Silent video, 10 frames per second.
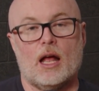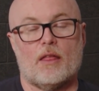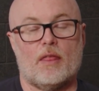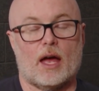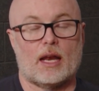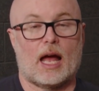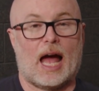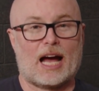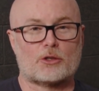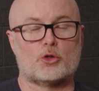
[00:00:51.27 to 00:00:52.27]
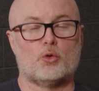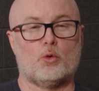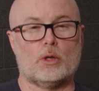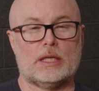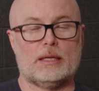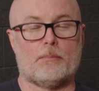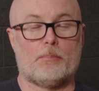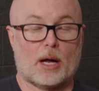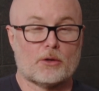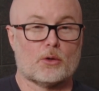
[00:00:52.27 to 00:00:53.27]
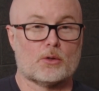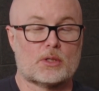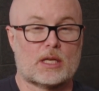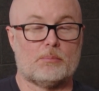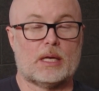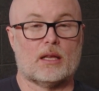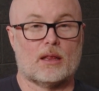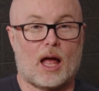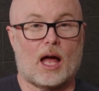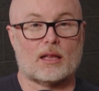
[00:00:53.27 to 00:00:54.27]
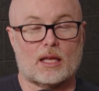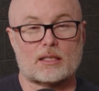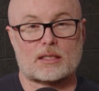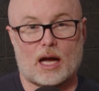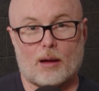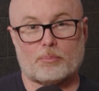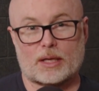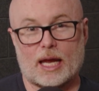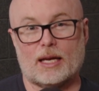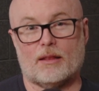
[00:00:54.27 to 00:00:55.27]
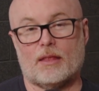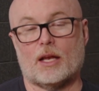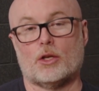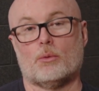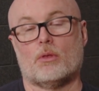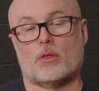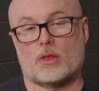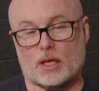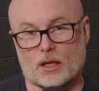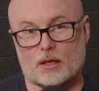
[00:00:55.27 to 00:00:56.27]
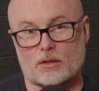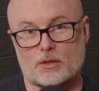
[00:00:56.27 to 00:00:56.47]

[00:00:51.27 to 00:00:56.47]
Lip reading: that actually bundles can be a lot less complicated than you think.